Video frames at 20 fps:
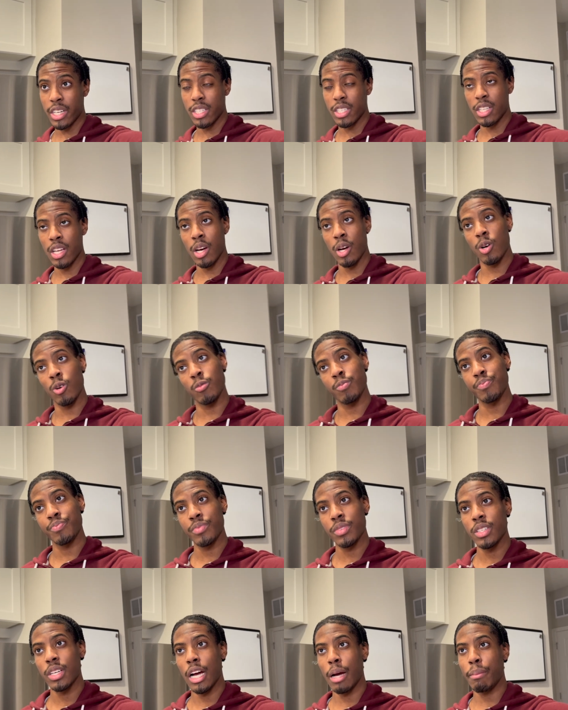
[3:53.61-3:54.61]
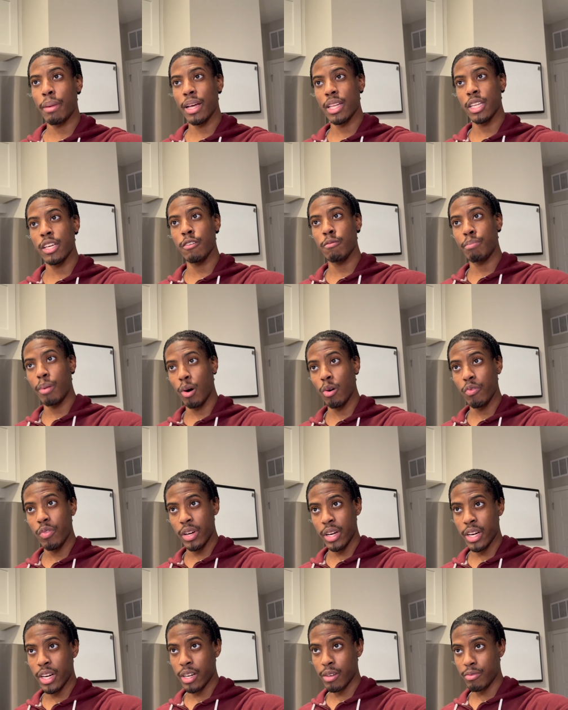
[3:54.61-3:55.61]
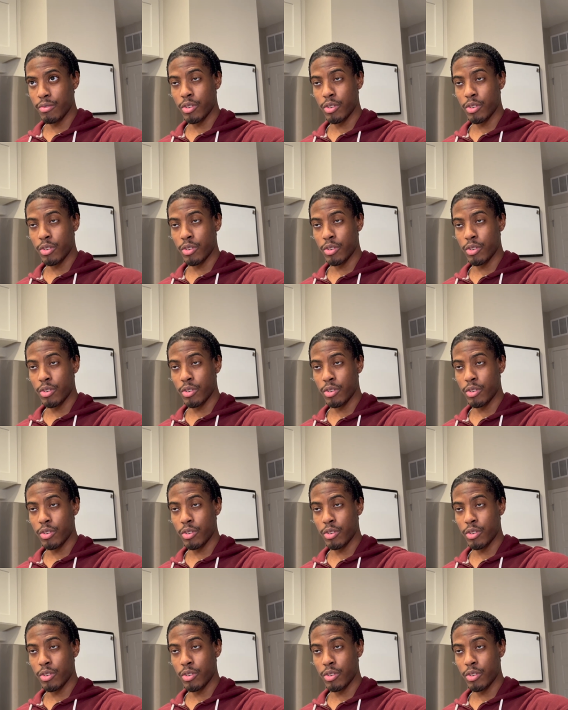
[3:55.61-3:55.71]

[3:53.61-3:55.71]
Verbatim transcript: So I might leave both in there